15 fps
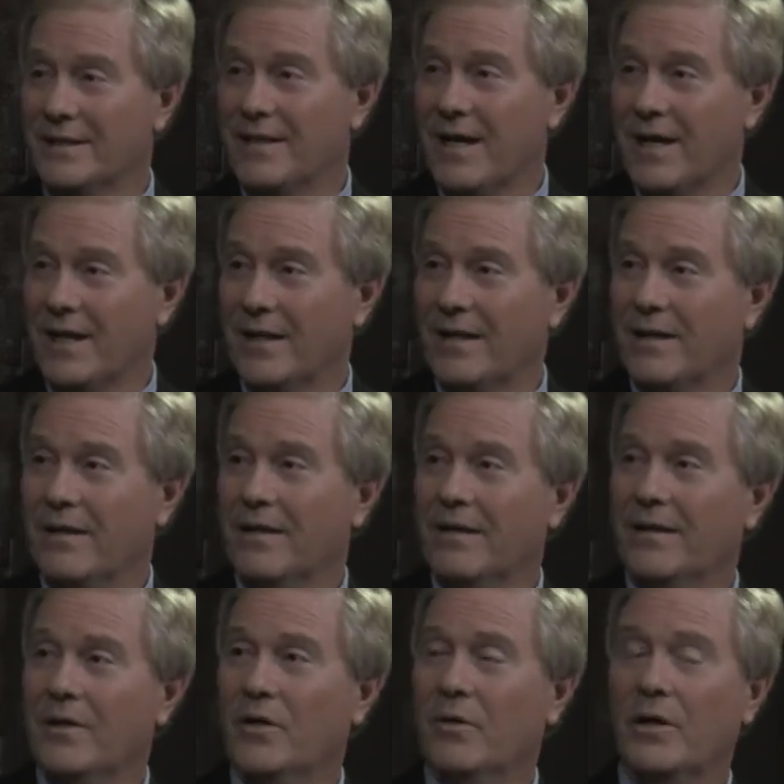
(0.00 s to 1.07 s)
stay,
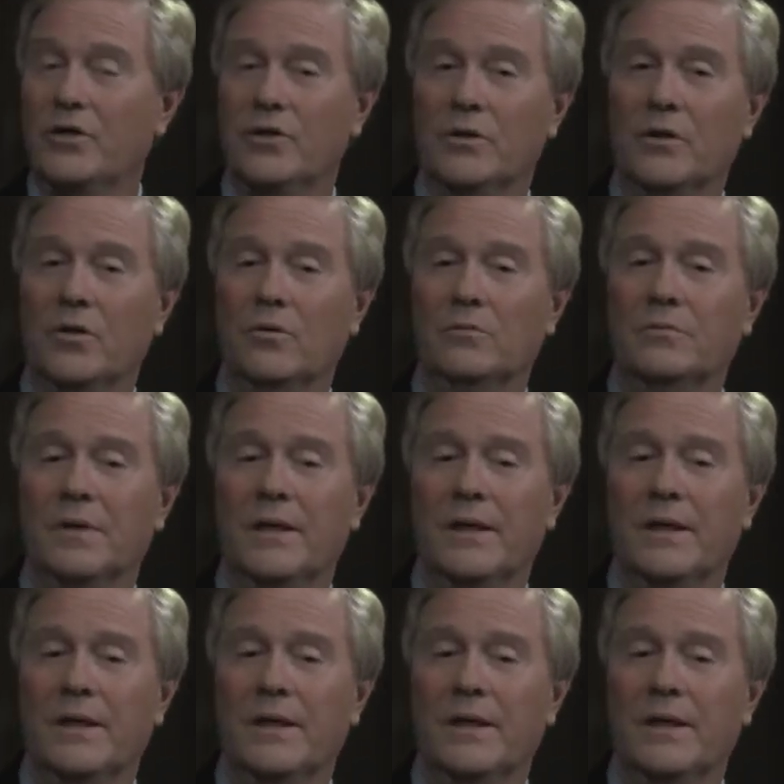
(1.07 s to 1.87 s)
at your home,